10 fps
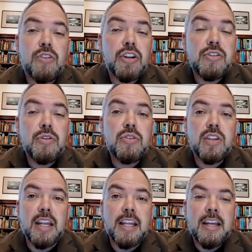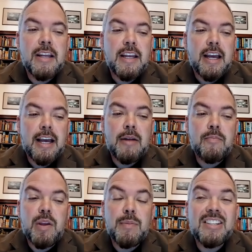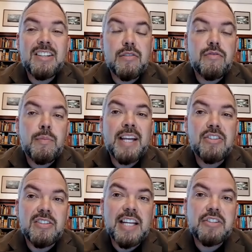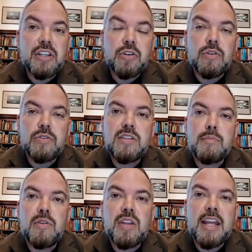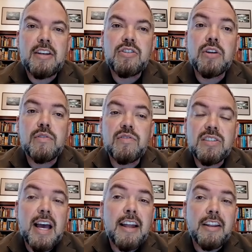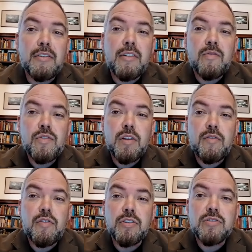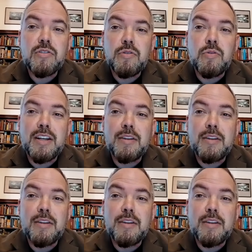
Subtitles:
not a new thing. I mean, disinformation is actually a concept that Joseph Stalin first coined.